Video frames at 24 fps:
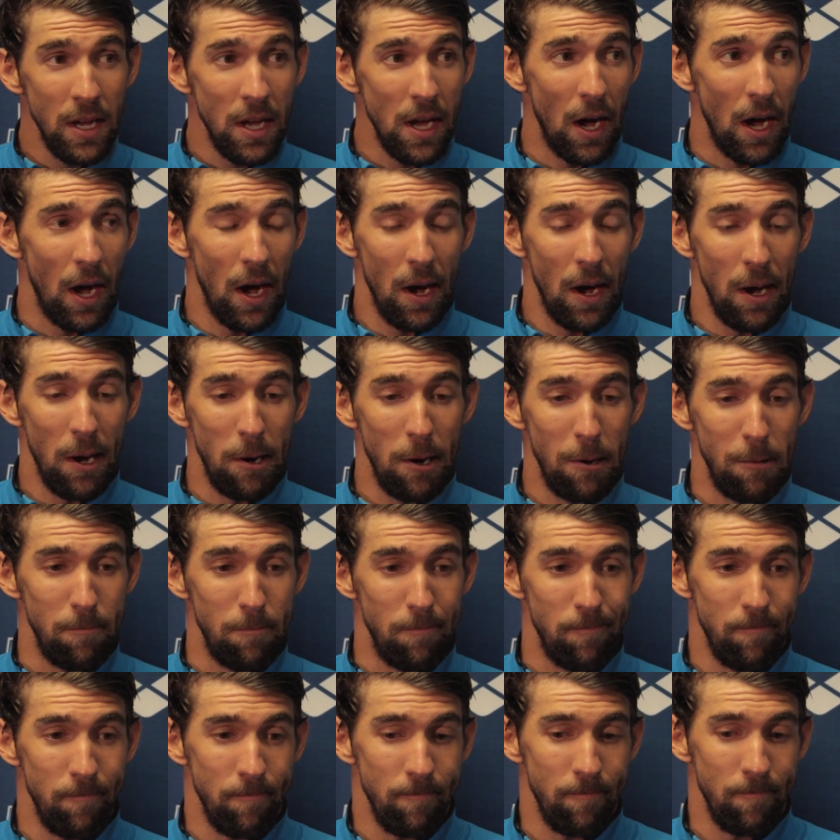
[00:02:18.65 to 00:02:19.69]

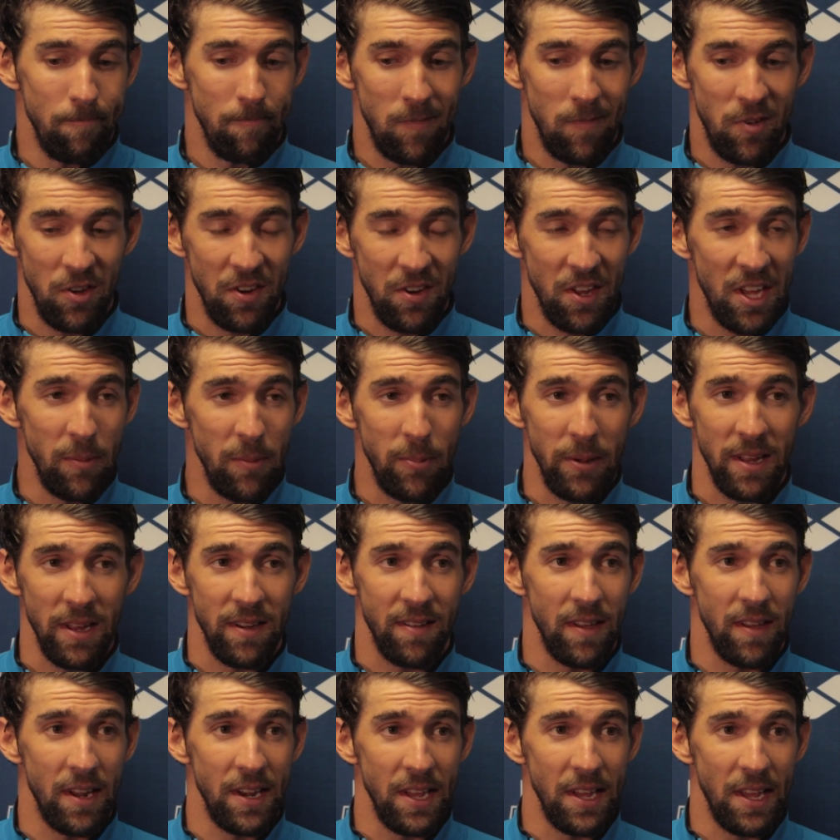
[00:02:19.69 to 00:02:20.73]
Um, just keeping a
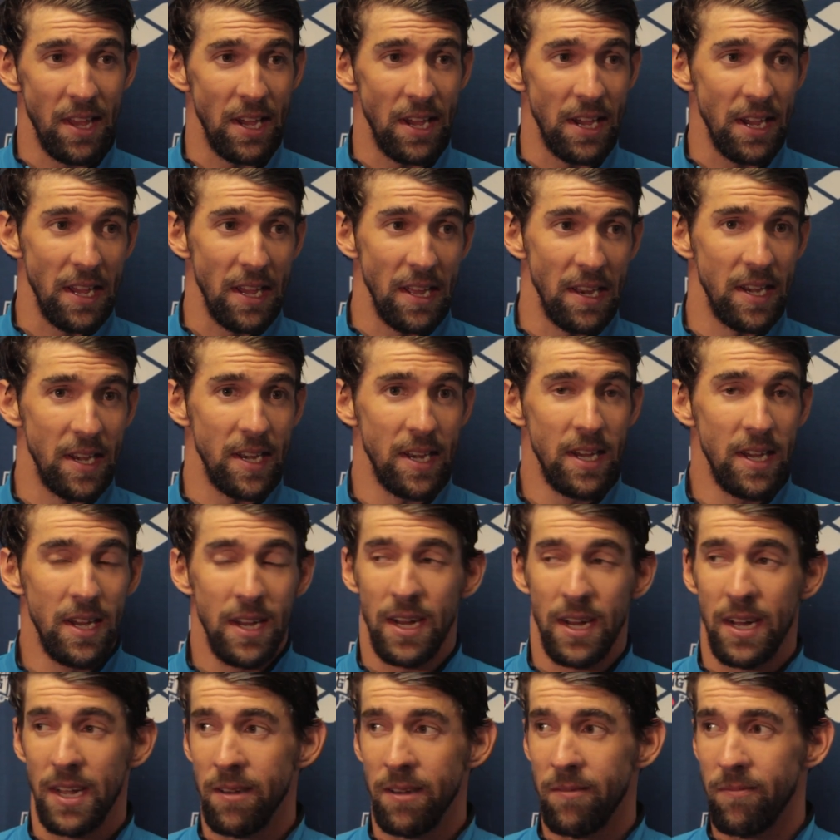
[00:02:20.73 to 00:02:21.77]
steady kick and,
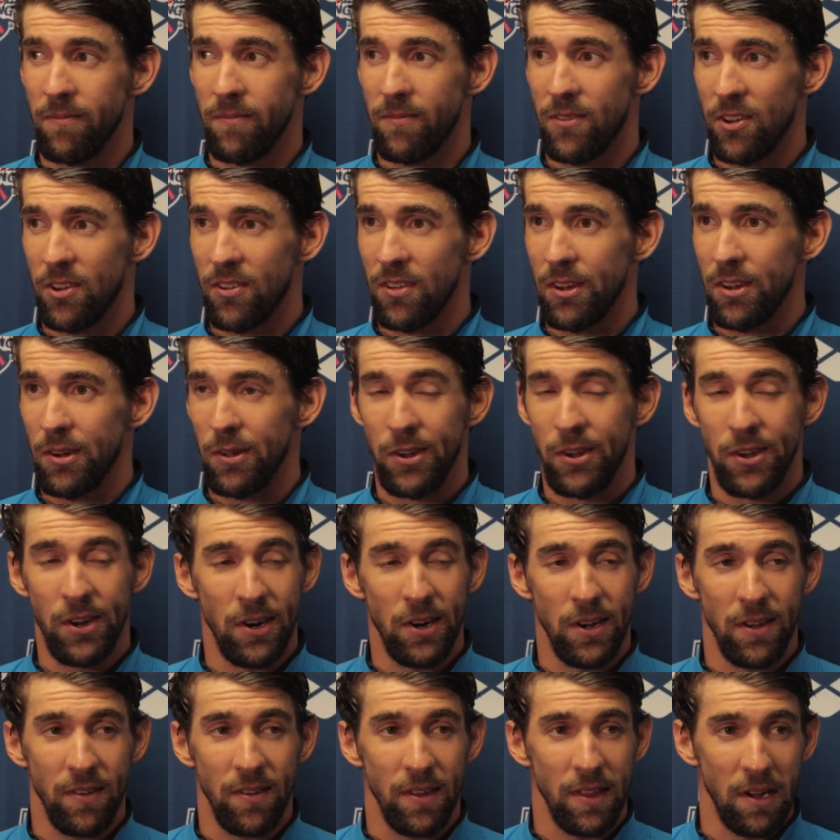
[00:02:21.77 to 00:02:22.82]
and just a little
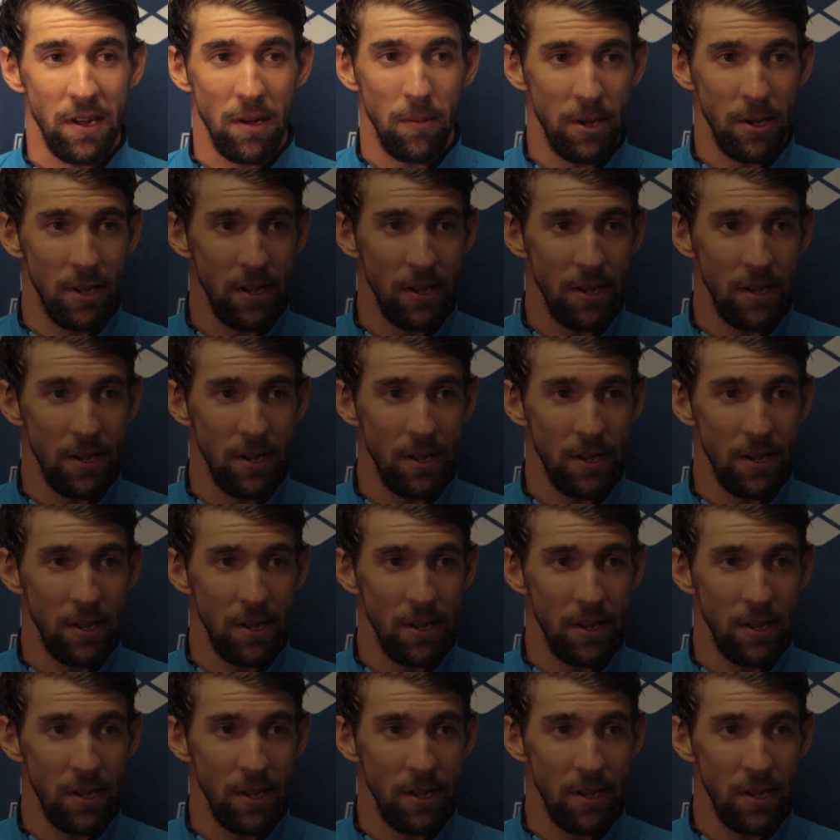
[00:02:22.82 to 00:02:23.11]
endurance, I think I'll be